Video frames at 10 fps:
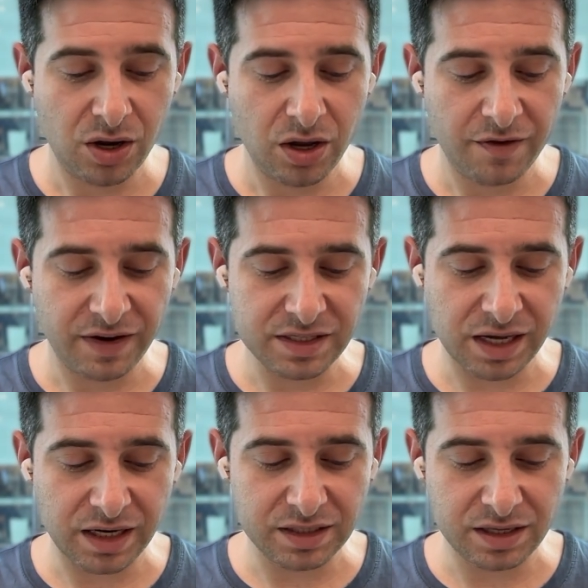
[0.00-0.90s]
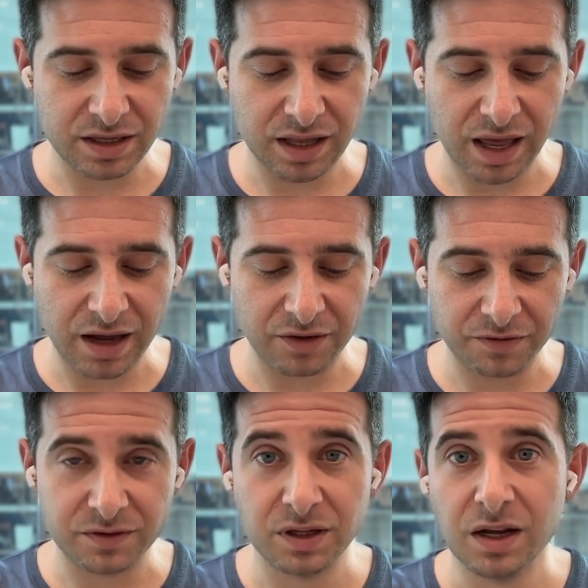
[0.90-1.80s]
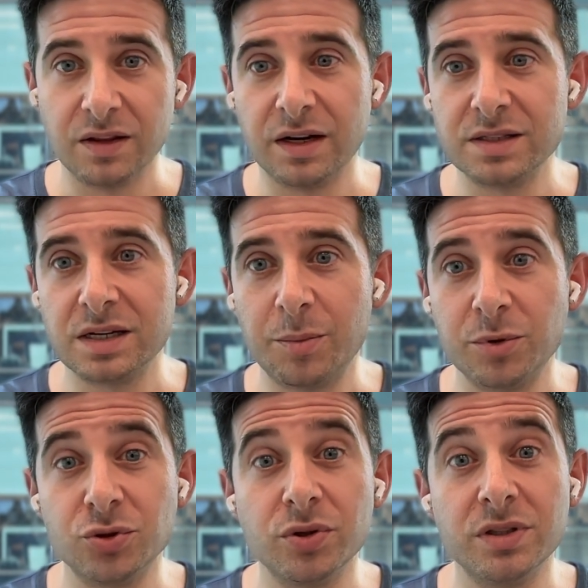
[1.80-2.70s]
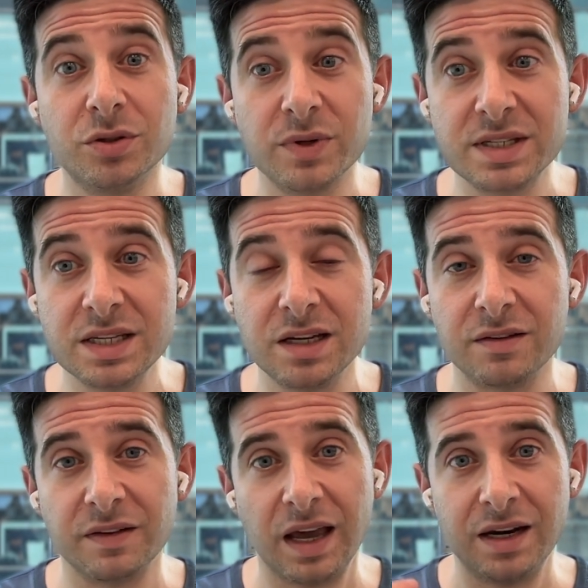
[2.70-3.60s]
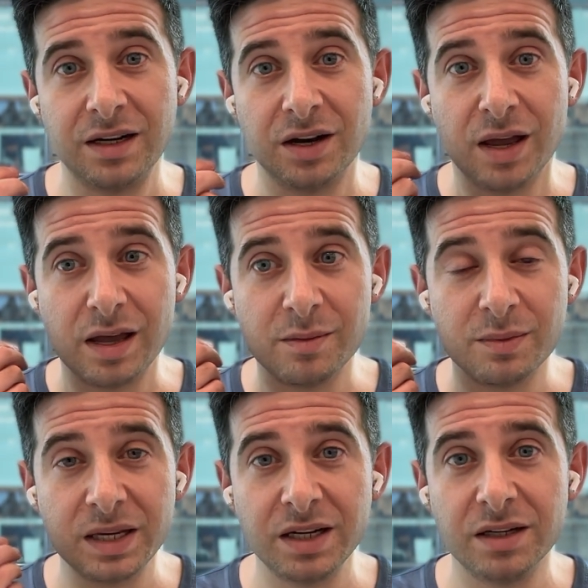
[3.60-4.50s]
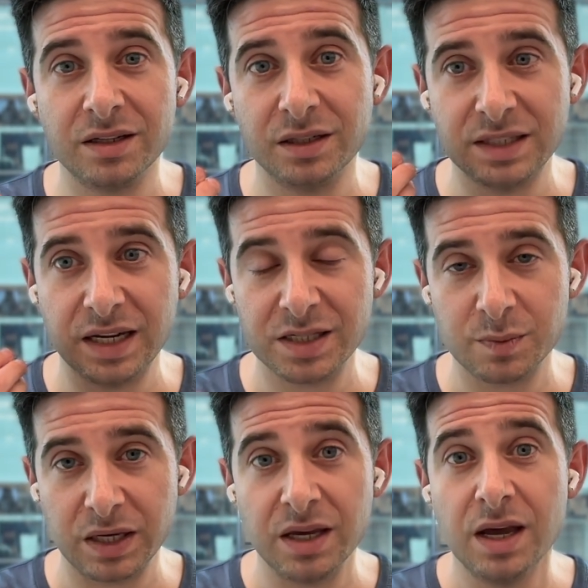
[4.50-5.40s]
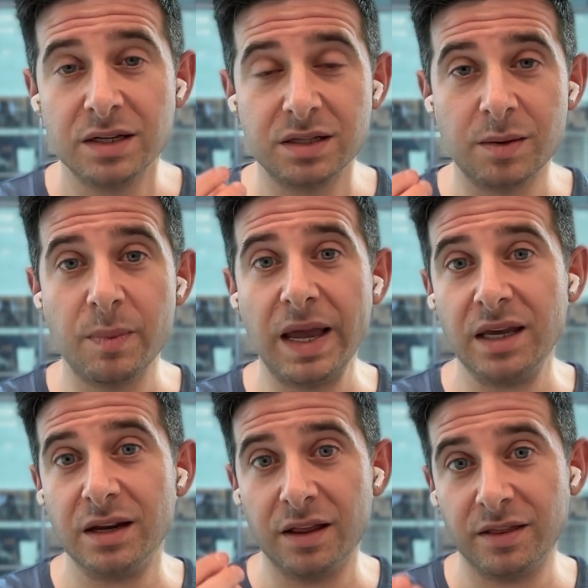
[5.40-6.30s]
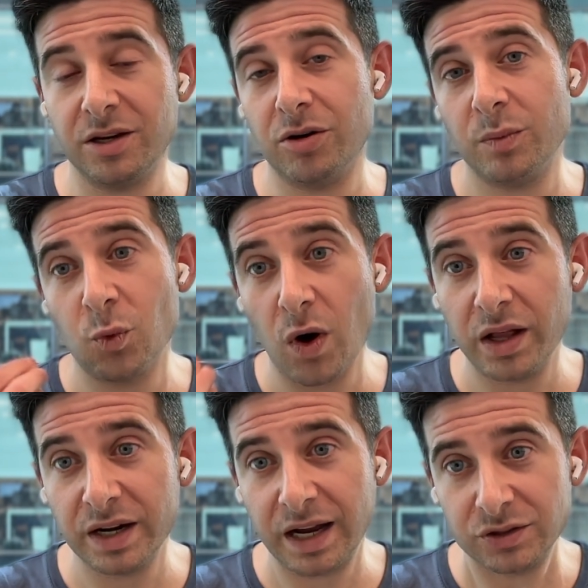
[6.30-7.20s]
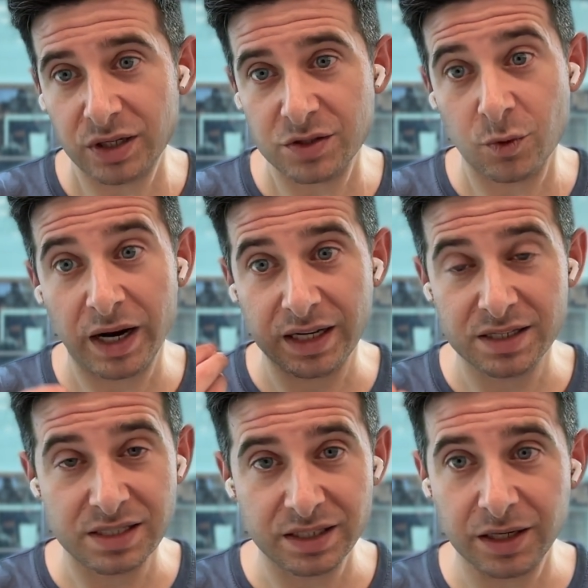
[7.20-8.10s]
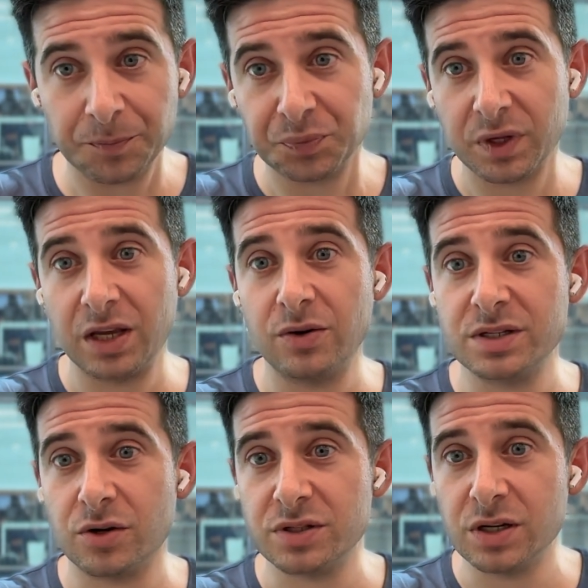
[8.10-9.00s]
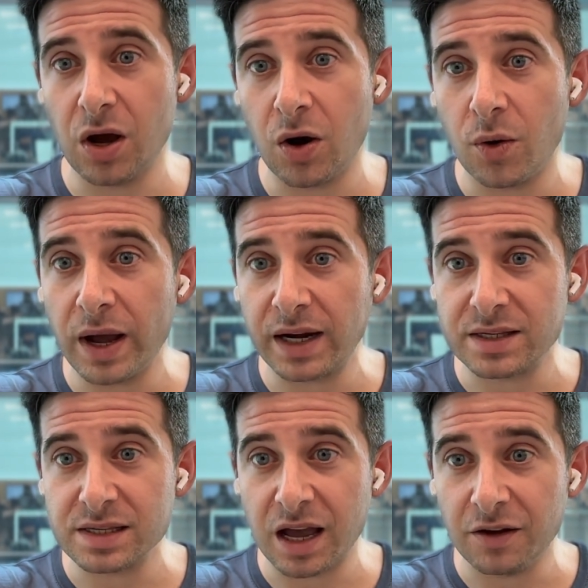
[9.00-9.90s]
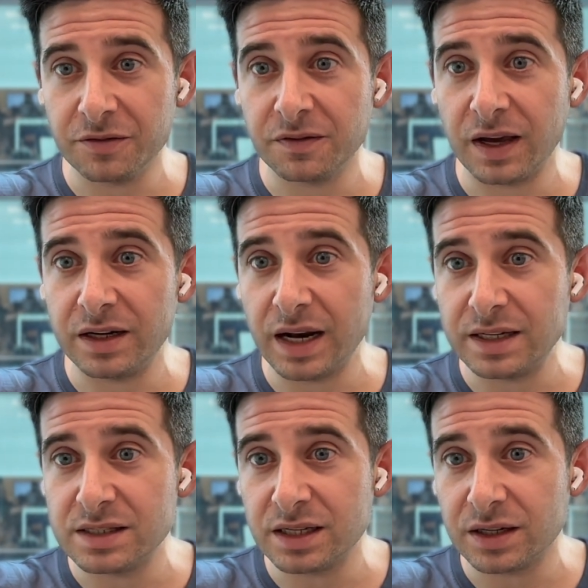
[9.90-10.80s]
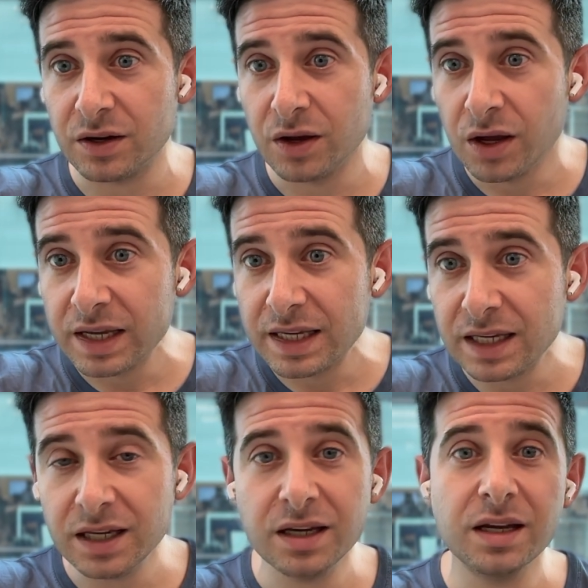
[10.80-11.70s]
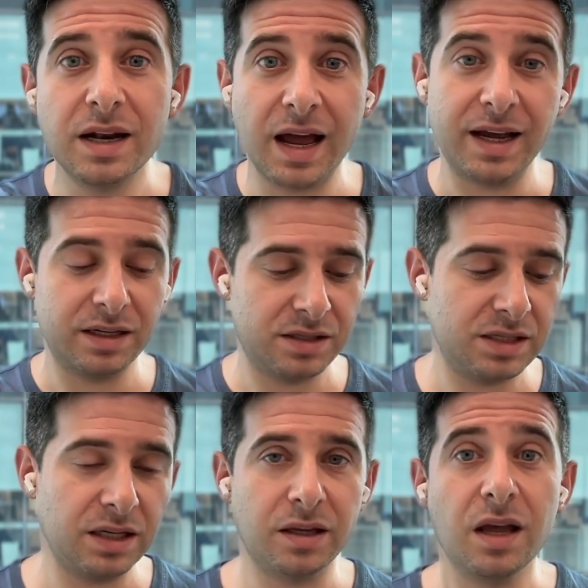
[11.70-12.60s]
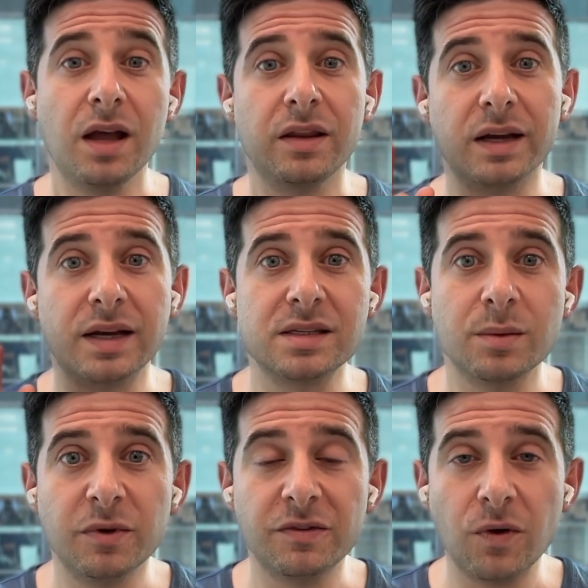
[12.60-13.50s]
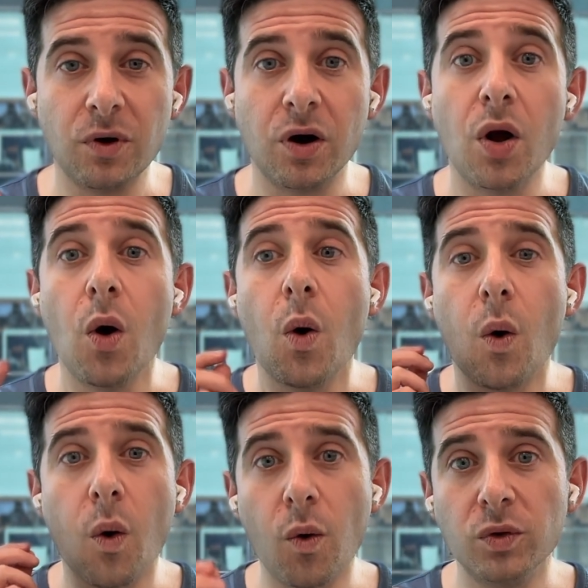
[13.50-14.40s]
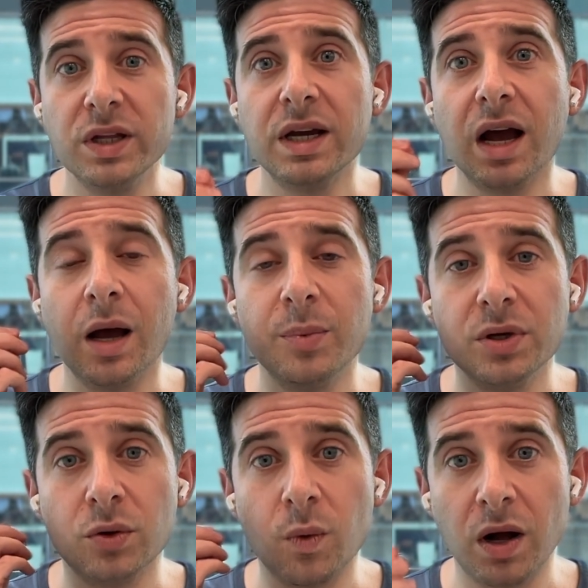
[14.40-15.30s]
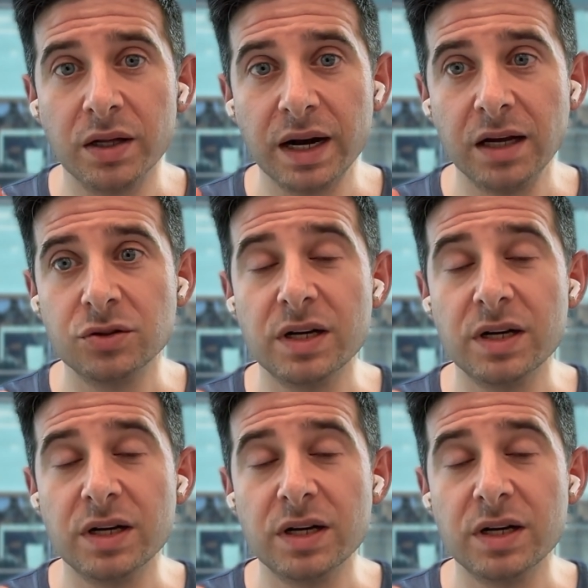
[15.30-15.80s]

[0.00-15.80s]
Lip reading: If I slide it to the left, then it's an opportunity to receive, and it immediately takes me to the main Ethereum wallet address where I can see here it starts in OXF and it ends in E9C. Like I said before, only copy your wallet address